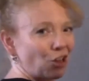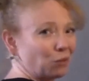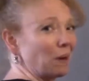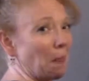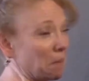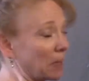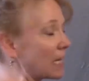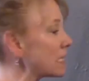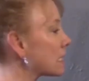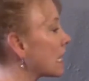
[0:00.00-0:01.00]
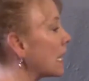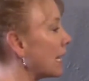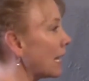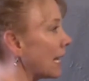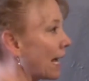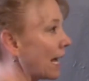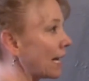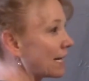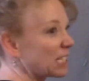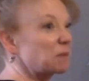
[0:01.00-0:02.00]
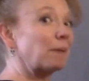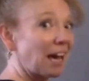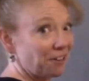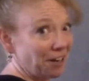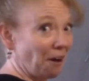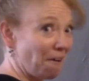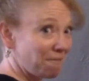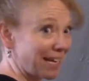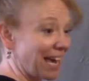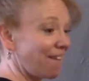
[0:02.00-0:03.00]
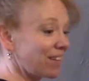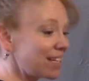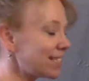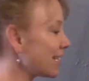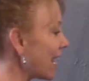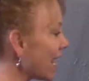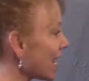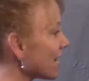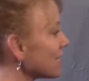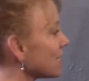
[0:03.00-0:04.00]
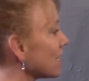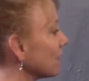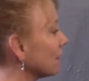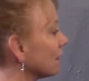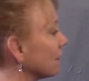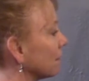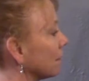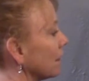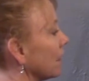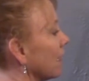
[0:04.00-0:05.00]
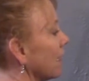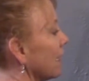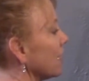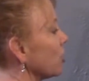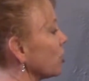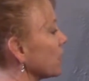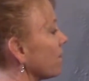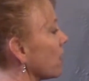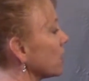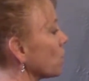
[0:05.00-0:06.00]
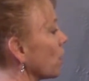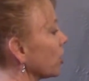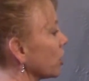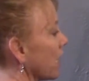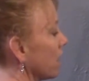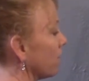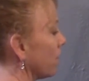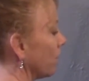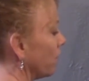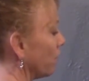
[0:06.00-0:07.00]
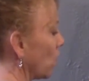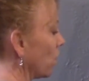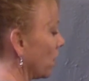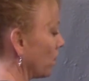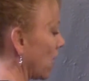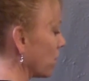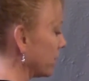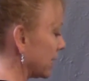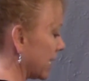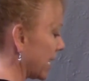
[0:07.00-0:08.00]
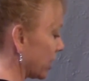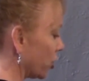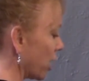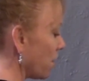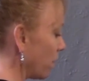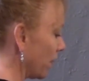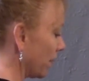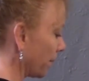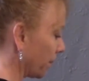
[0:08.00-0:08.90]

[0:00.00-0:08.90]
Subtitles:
all around the place and it's splattering off my canvas. And it's just fun to watch it kind of float around and take its shape.